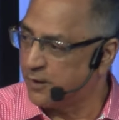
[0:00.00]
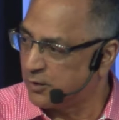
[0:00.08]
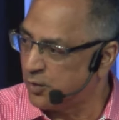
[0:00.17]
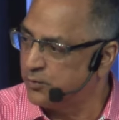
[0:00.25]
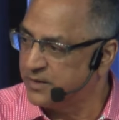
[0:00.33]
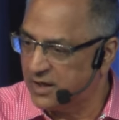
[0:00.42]
our
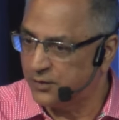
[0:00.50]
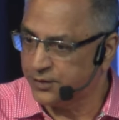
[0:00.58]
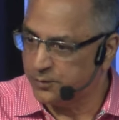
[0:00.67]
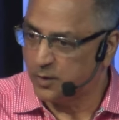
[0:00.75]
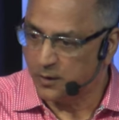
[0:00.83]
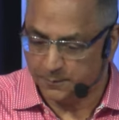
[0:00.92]
own health
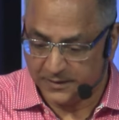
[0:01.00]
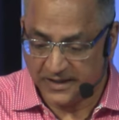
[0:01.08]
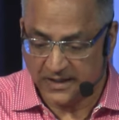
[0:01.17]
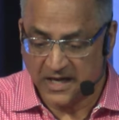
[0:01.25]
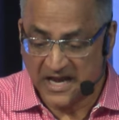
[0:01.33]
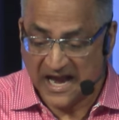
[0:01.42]
and well
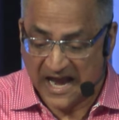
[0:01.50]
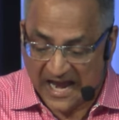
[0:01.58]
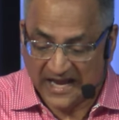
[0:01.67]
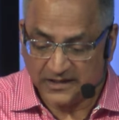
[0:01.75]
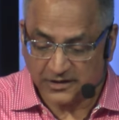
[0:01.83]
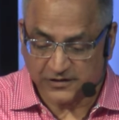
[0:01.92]
being
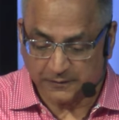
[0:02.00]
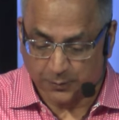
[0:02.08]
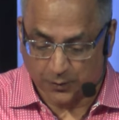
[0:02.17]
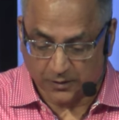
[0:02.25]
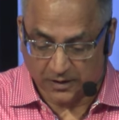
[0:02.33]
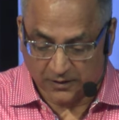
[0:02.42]
and to
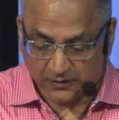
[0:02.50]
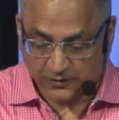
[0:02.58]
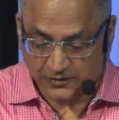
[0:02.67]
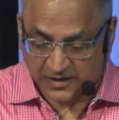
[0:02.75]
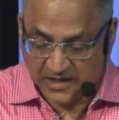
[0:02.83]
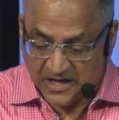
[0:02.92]
support
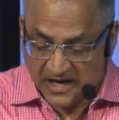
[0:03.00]
others,